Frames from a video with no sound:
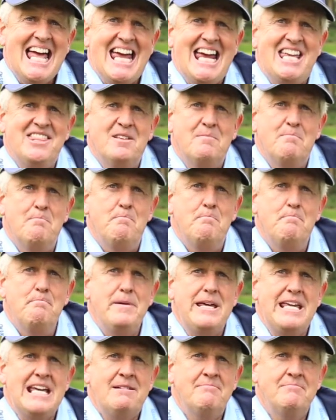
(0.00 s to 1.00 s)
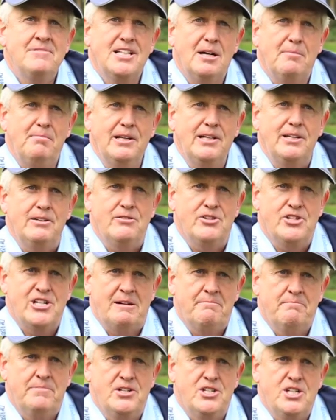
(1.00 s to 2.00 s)
in the BMW
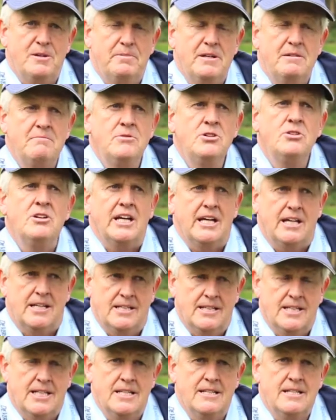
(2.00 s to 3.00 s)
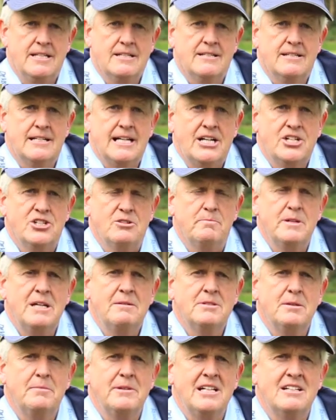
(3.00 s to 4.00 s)
Championship in Munich, the International,
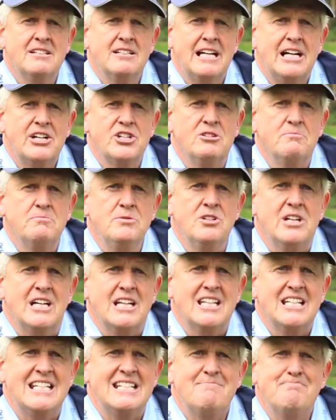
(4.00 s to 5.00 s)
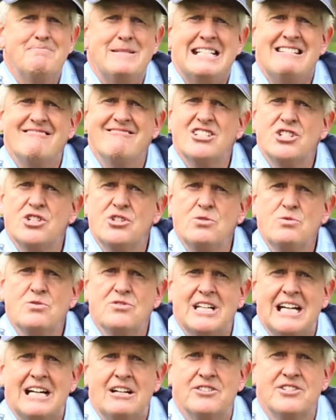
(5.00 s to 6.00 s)
BMW International Munich, in about
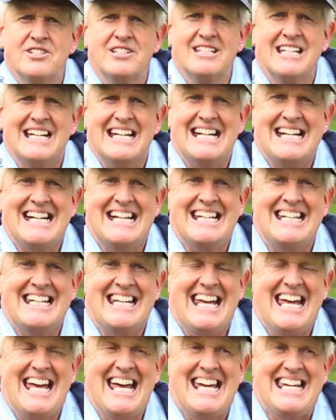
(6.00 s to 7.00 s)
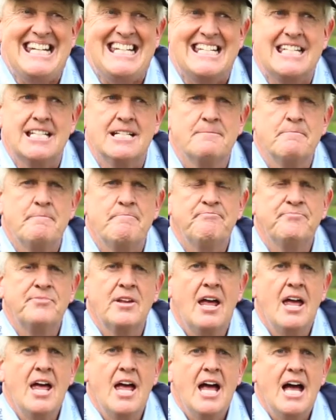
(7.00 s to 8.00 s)
2008.
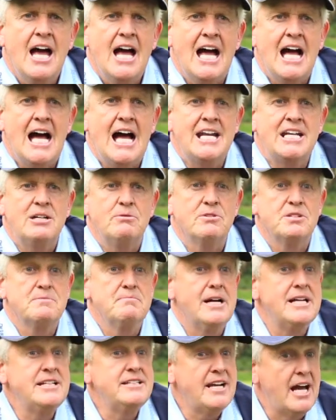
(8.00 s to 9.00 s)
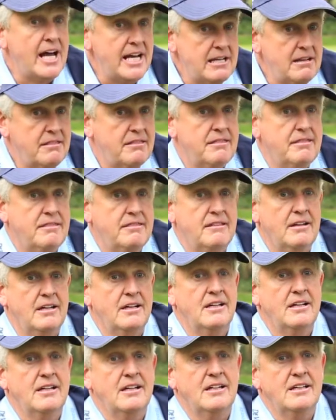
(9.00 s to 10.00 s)
And it was my ninth
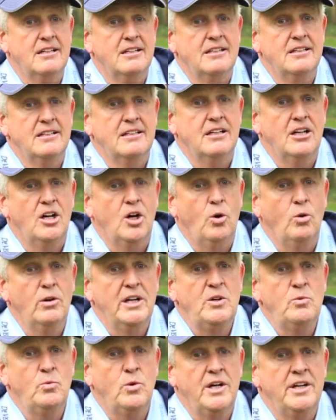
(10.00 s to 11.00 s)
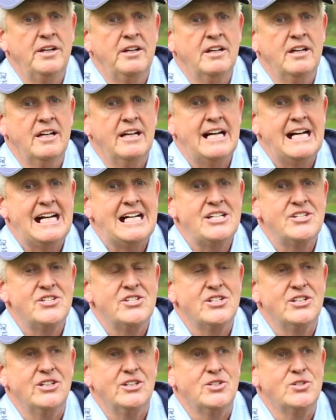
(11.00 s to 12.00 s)
hole-in-one
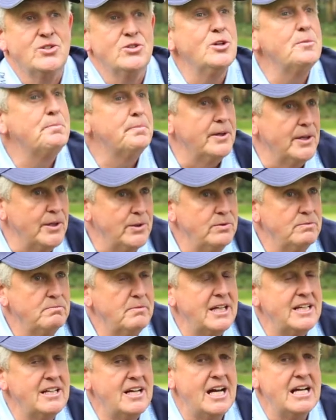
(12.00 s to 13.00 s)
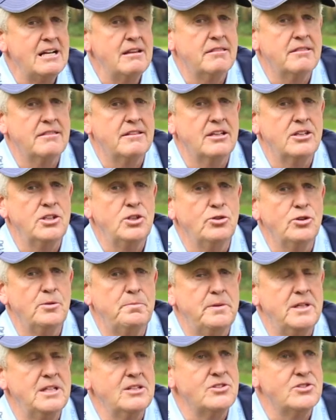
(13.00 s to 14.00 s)
as a tour pro, my ninth
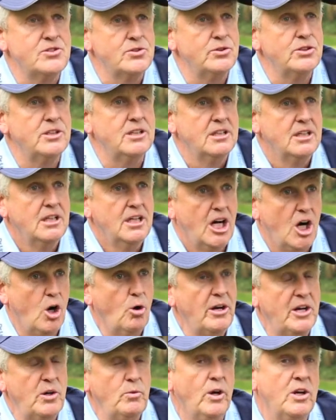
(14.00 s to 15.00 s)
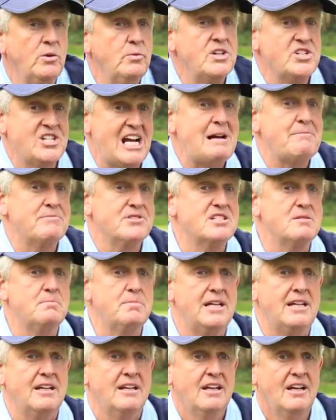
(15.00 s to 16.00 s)
European Tour hole-in-one, which happens to
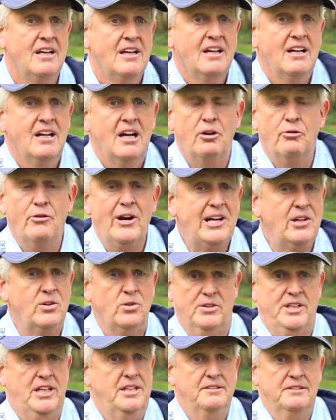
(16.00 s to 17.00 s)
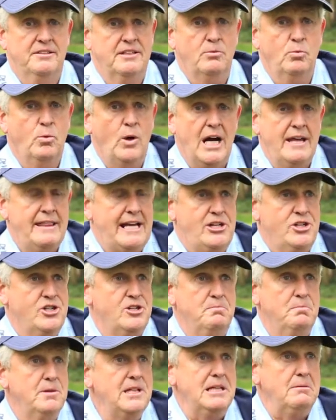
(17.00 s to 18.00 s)
be a record. I don't know why that
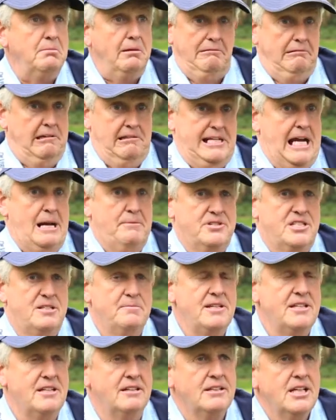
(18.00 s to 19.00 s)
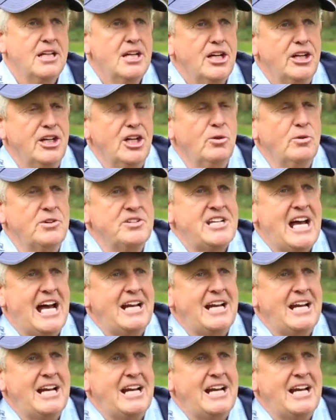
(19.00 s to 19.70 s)
should be, but it just happens to be that no one's